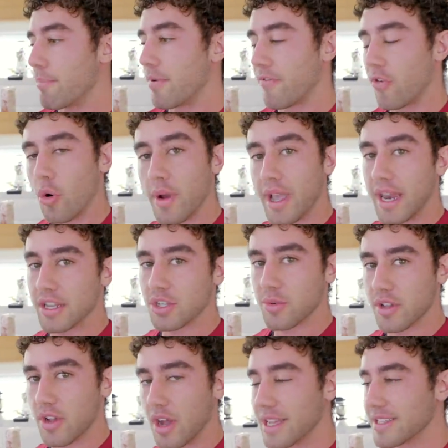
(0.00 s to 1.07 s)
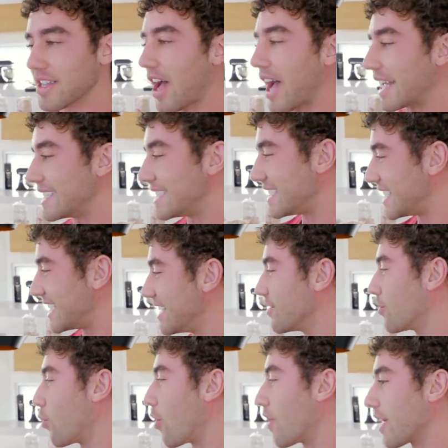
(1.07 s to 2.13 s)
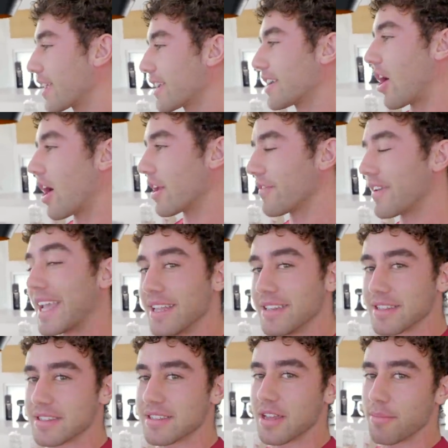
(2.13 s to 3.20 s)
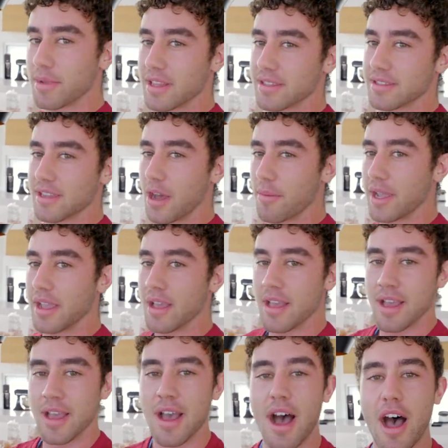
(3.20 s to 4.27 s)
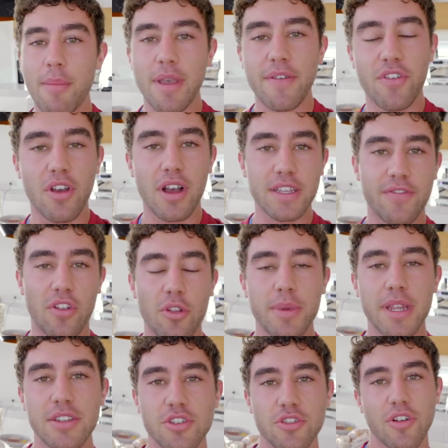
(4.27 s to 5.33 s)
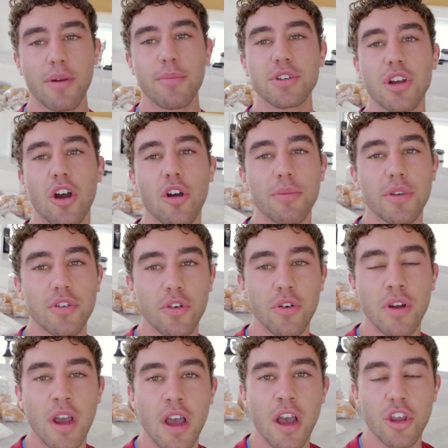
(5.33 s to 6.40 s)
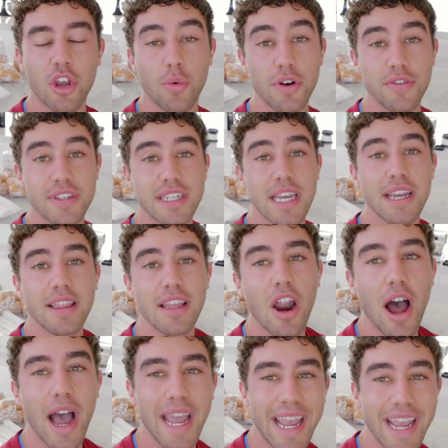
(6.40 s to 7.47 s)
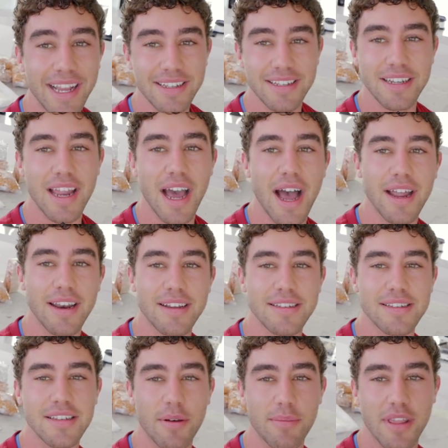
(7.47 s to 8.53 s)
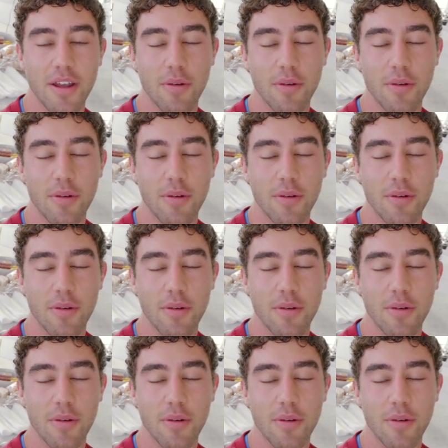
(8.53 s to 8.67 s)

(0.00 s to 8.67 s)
before we get into it, guys, I did want to kind of hint at something that's coming. If you guys follow me on Instagram, which I hope you do, you would have seen that I hinted at something